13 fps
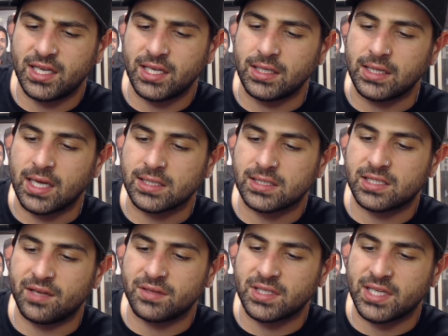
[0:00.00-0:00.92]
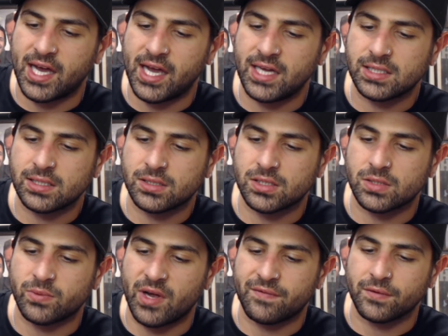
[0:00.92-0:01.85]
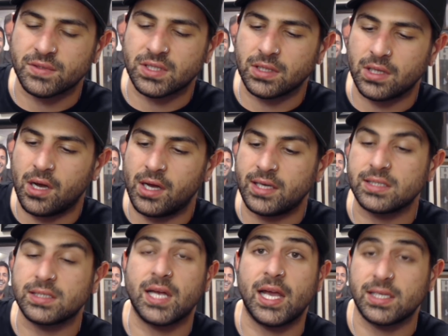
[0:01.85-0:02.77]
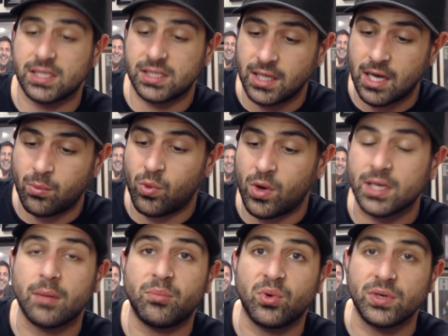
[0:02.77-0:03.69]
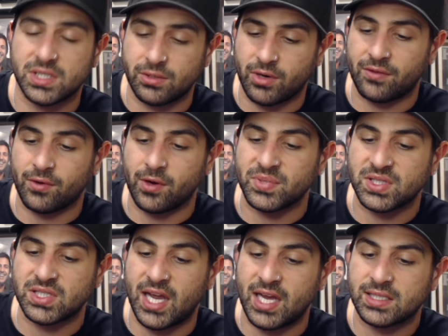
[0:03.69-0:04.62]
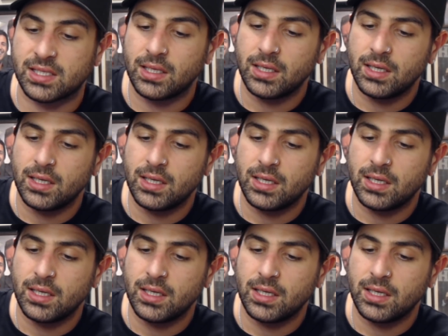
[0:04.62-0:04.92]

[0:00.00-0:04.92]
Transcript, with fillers: In the last 7 days, let's just wait for it to load, it's still up 1.03%.